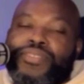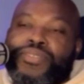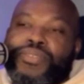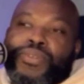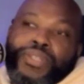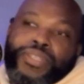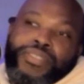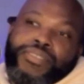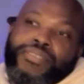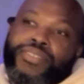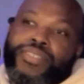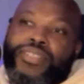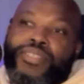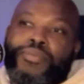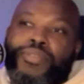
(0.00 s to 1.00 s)
or you
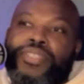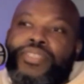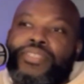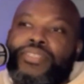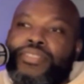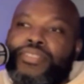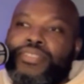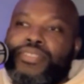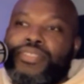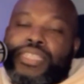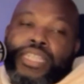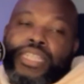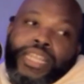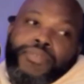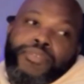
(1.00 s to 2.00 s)
know what I mean? Did
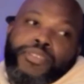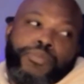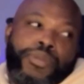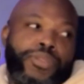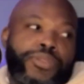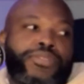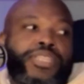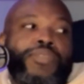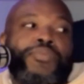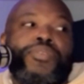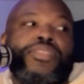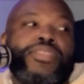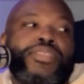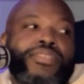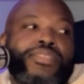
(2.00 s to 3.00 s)
he love his brothers
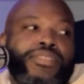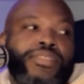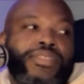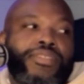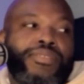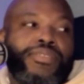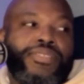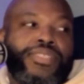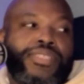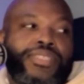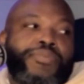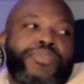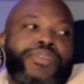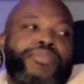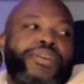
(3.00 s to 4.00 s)
differently? You know, was it a
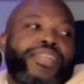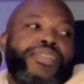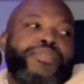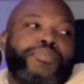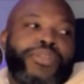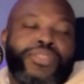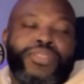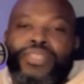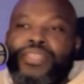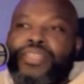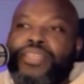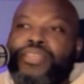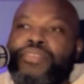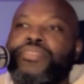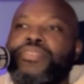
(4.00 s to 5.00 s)
different kind of brotherly
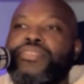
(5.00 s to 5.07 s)
love?